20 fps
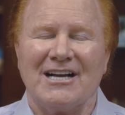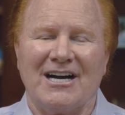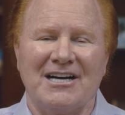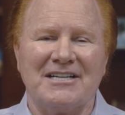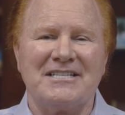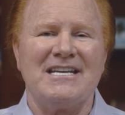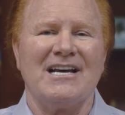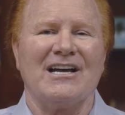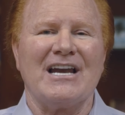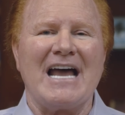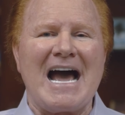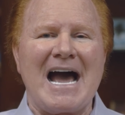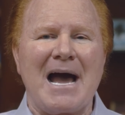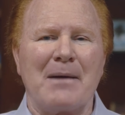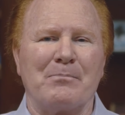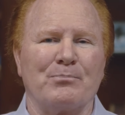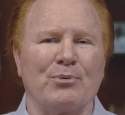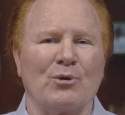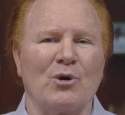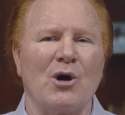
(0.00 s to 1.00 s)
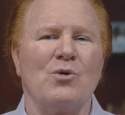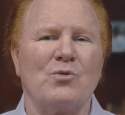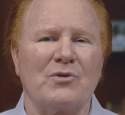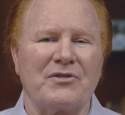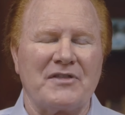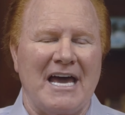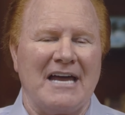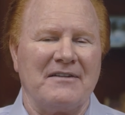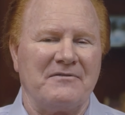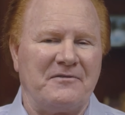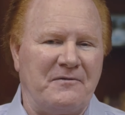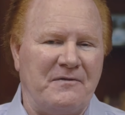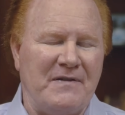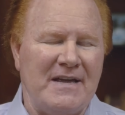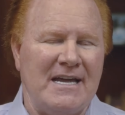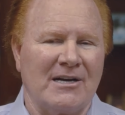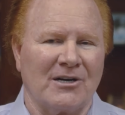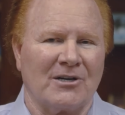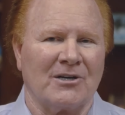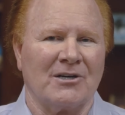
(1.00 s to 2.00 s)
until I broke that
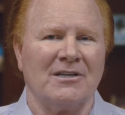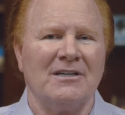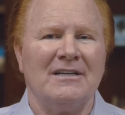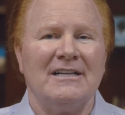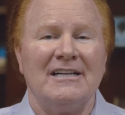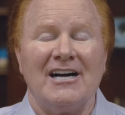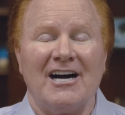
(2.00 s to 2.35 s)
fear